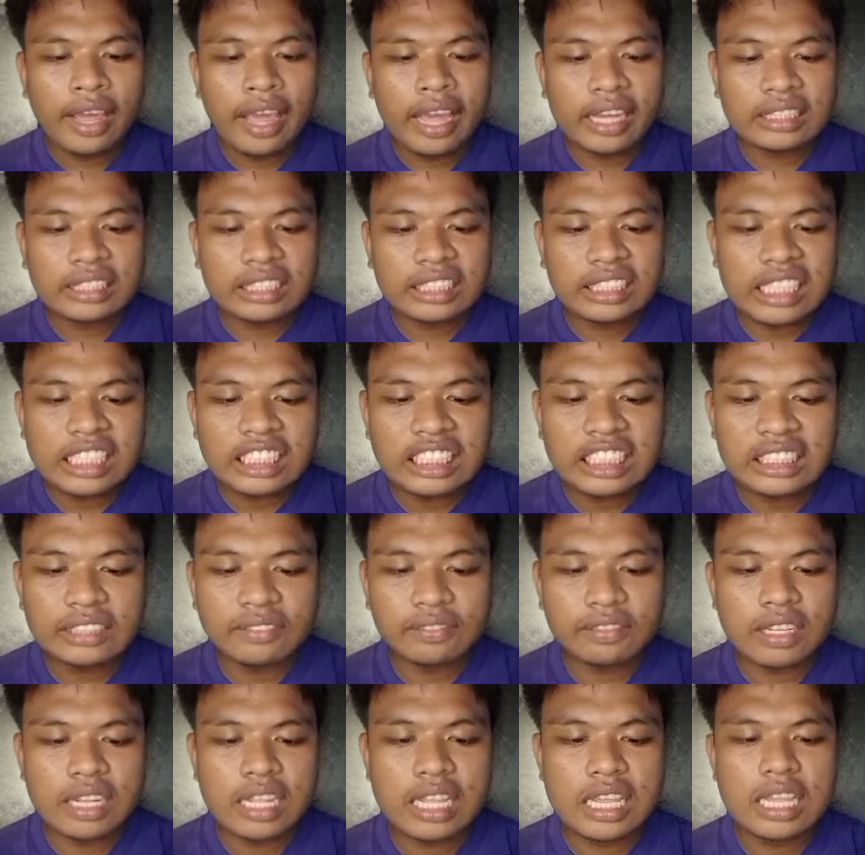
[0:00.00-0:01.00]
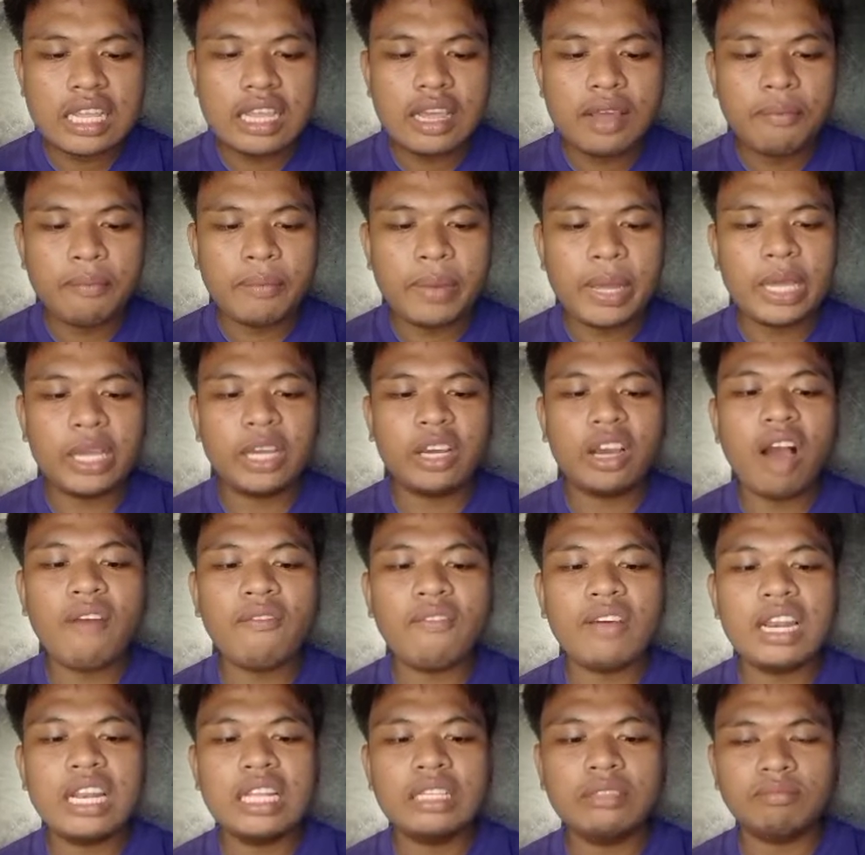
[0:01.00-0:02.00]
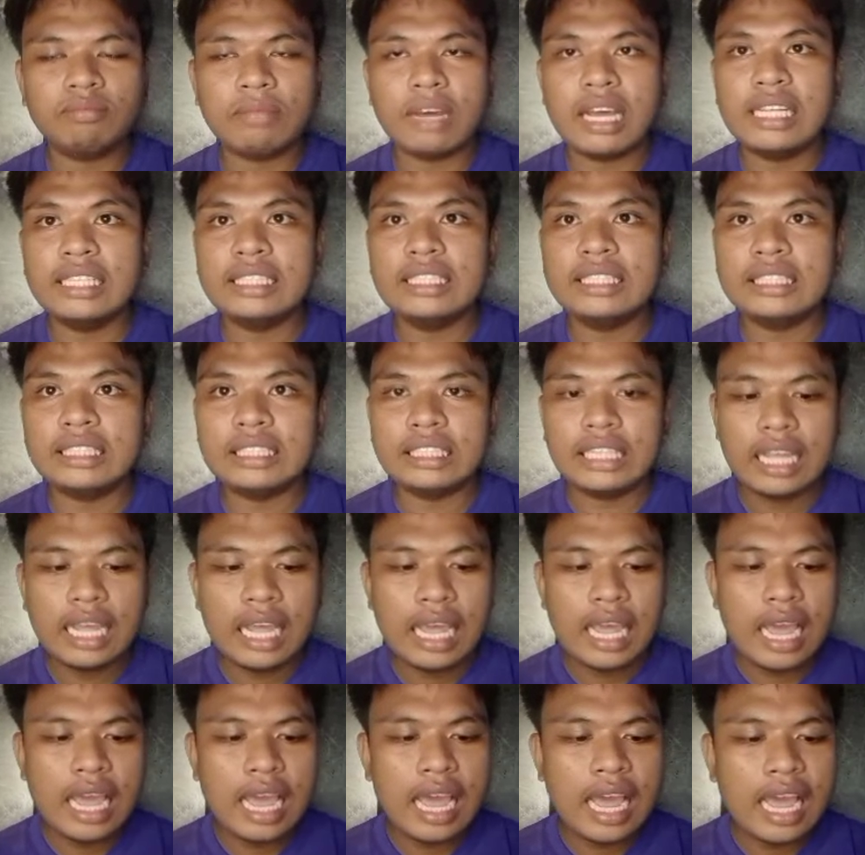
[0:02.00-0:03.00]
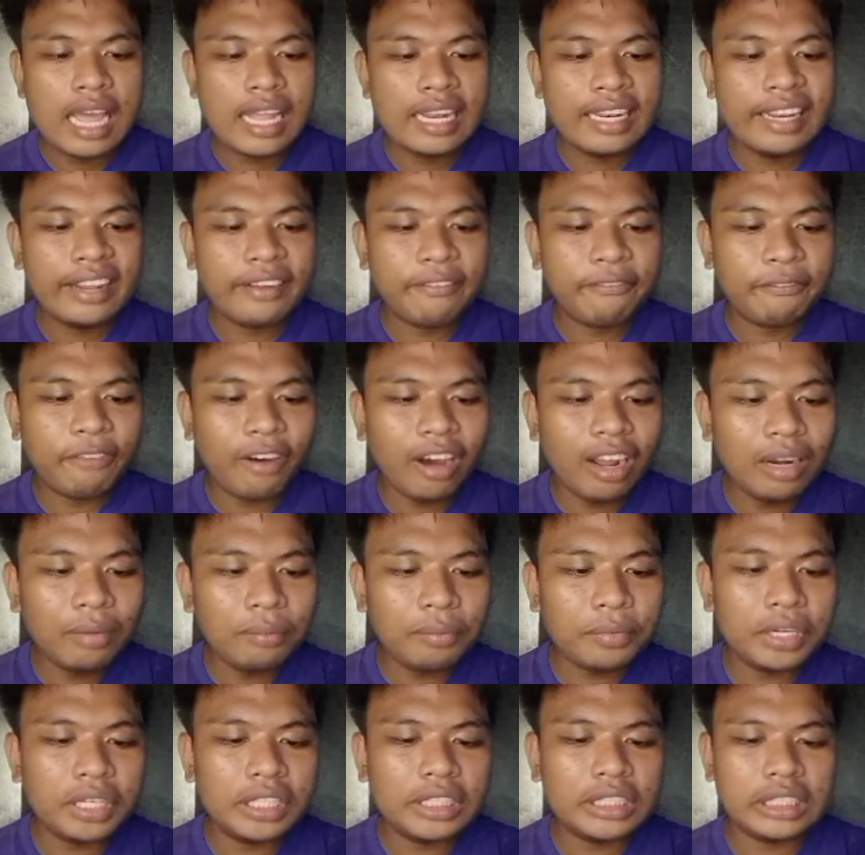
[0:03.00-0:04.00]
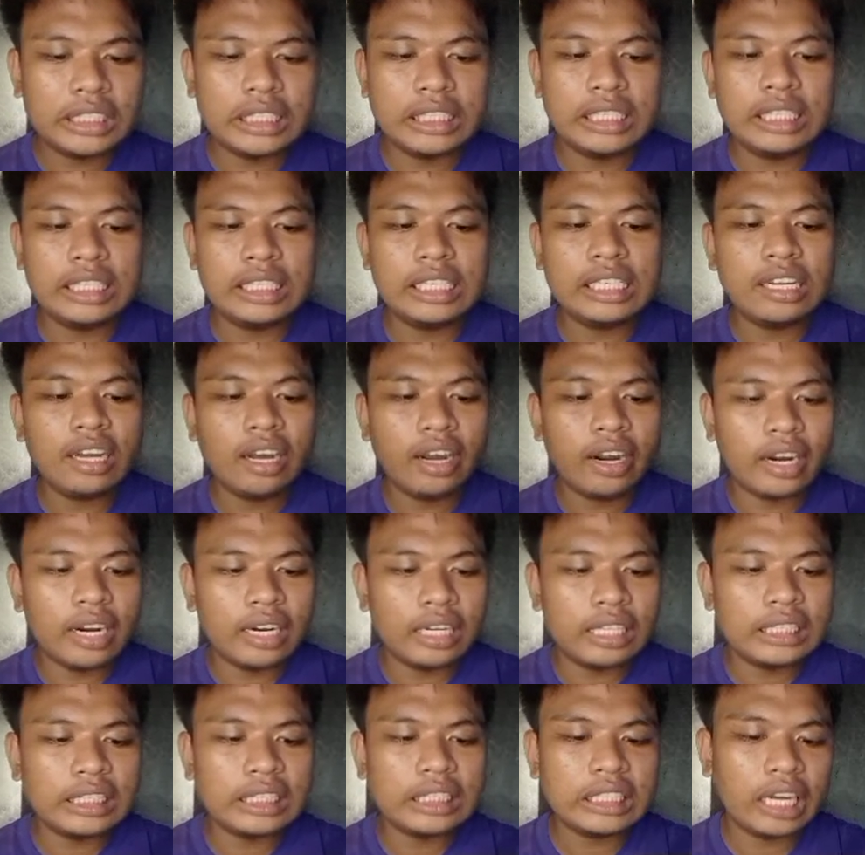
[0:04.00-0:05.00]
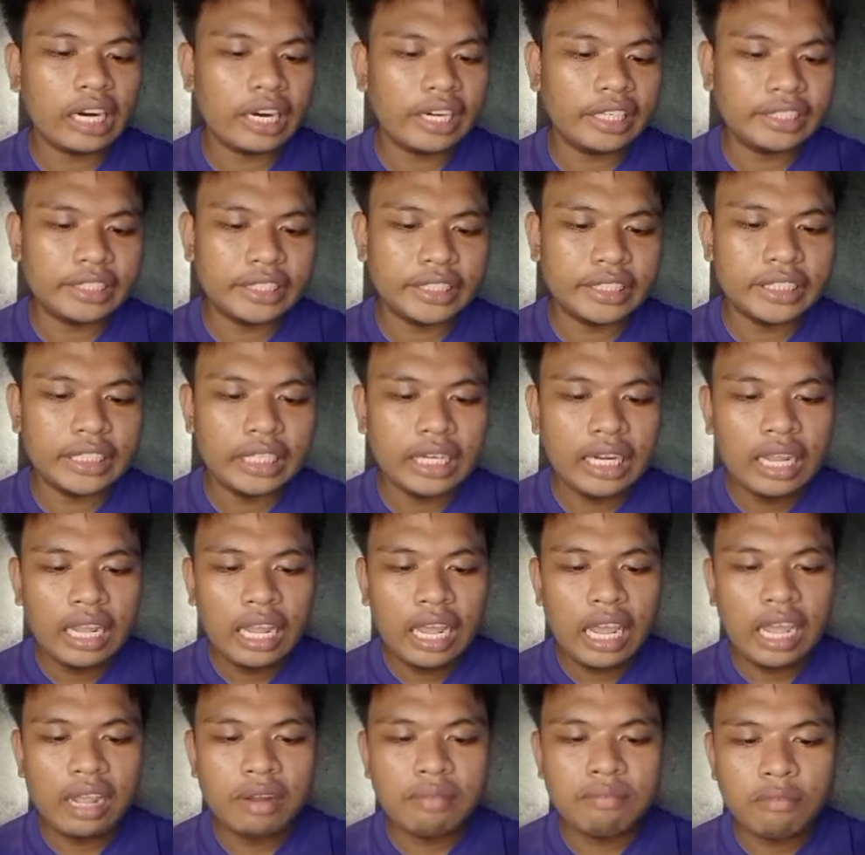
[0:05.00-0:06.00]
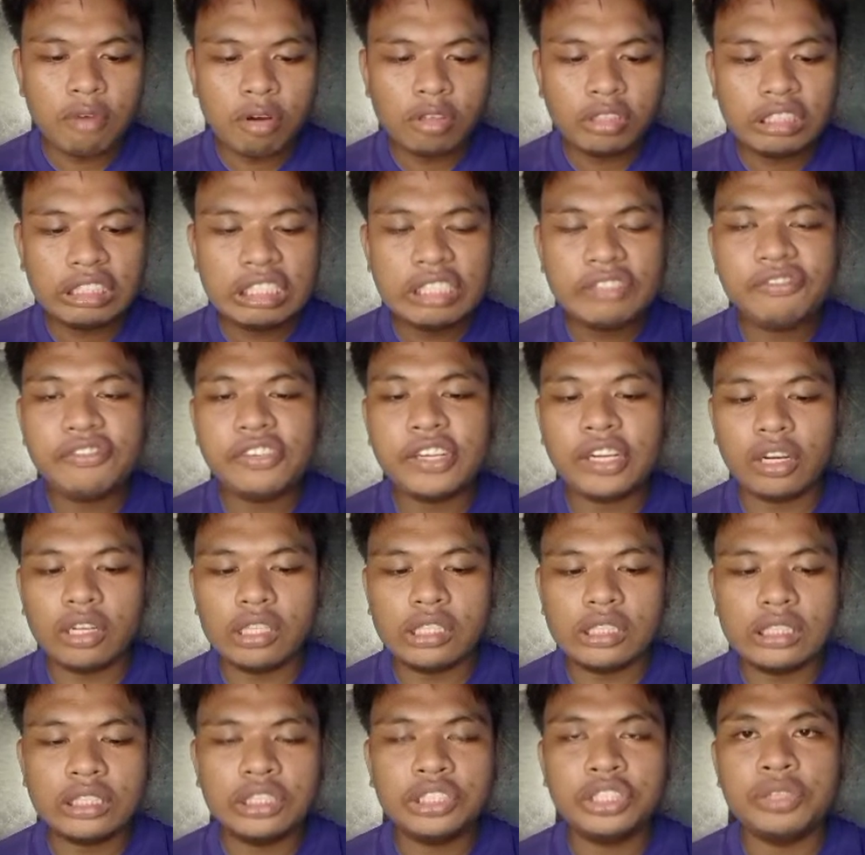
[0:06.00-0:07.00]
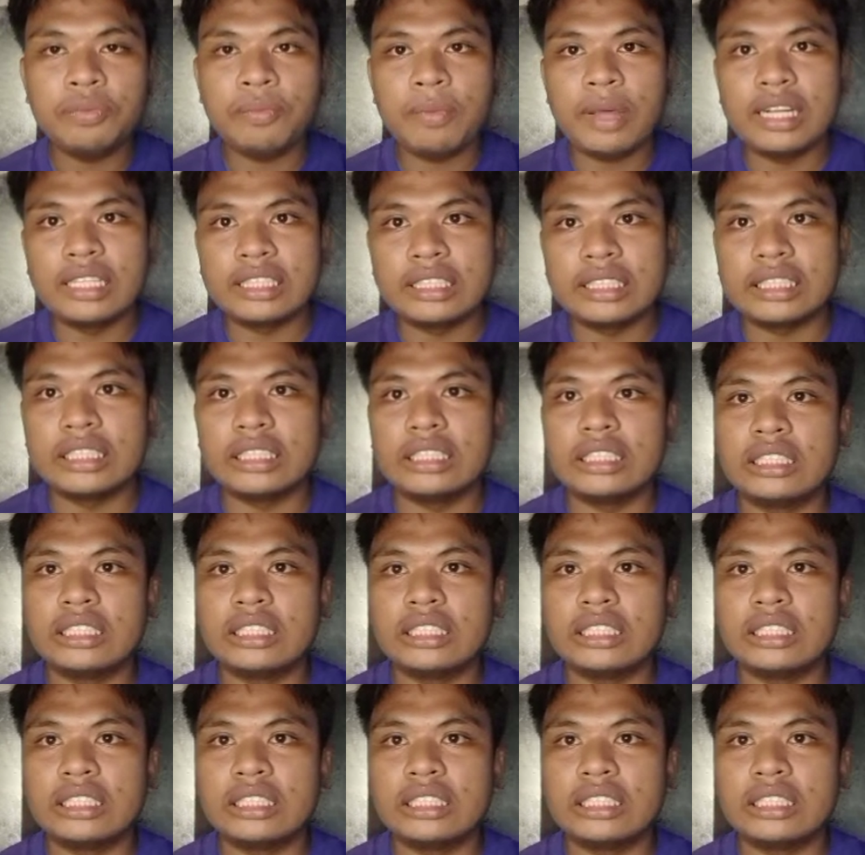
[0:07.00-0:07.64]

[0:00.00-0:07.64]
extensively by covalent bonds, the polymer is harder and most difficult to melt.